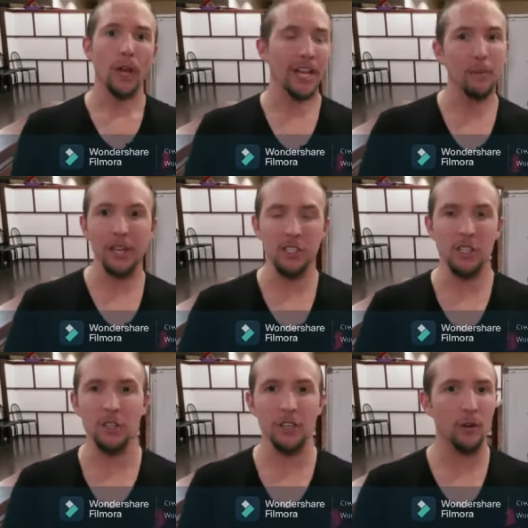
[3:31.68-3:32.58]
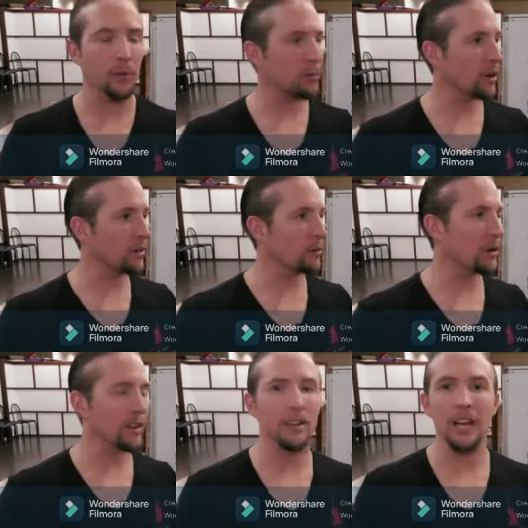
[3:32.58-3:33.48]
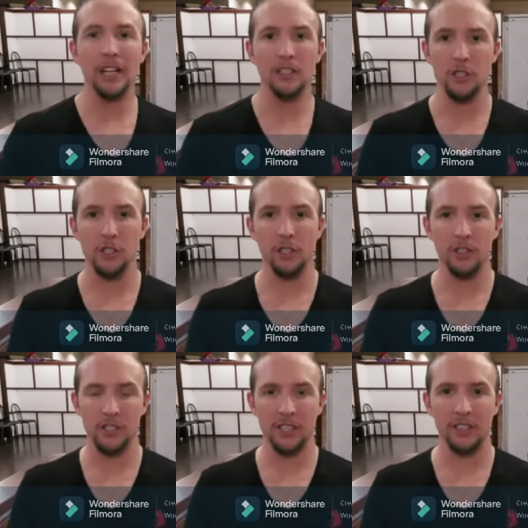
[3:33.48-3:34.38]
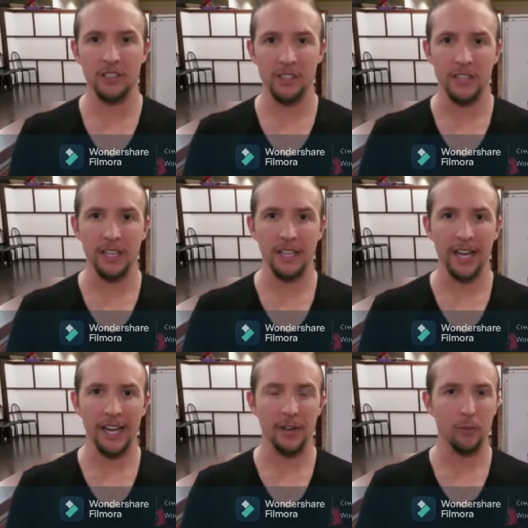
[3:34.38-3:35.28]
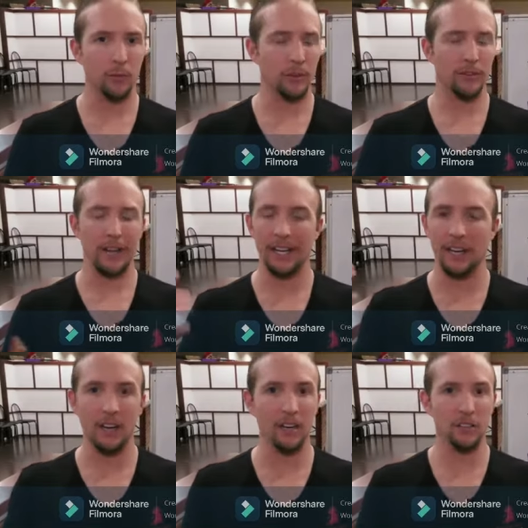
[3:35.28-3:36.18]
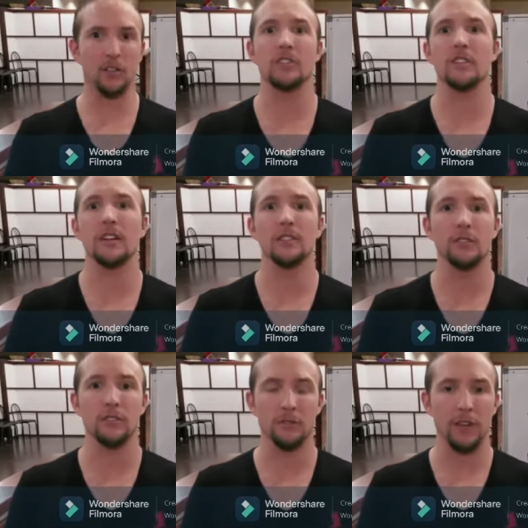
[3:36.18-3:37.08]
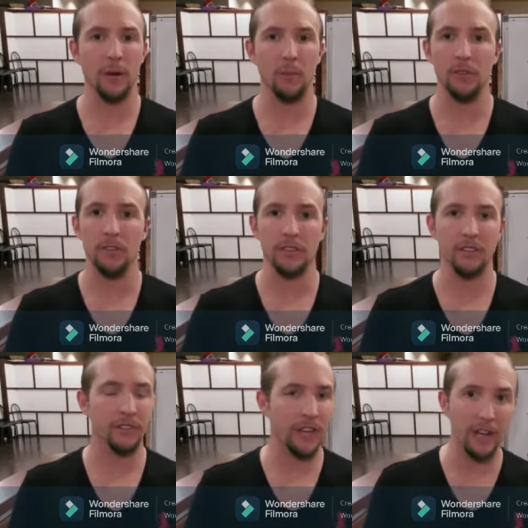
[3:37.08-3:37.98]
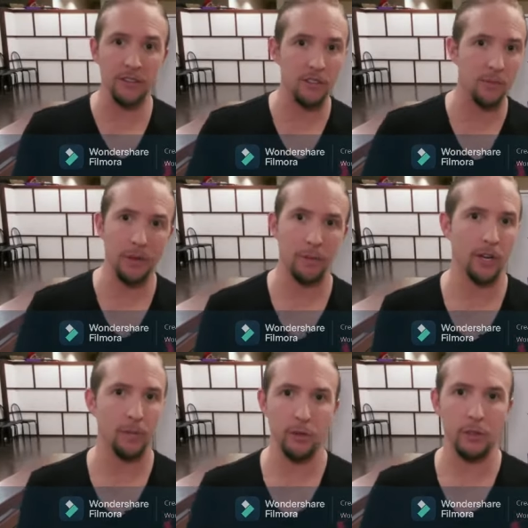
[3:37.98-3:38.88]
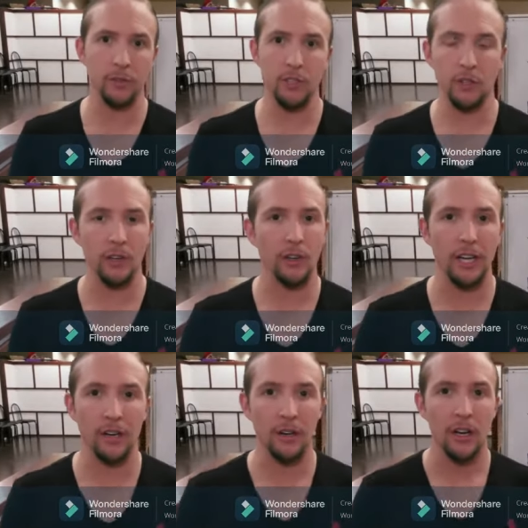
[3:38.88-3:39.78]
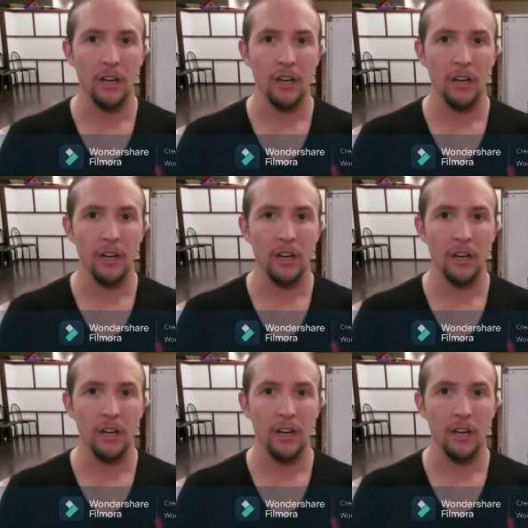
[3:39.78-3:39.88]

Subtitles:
In my studio, we run one of the largest studios in the city, and we've had hundreds and hundreds of couples and thousands of people come to the studio now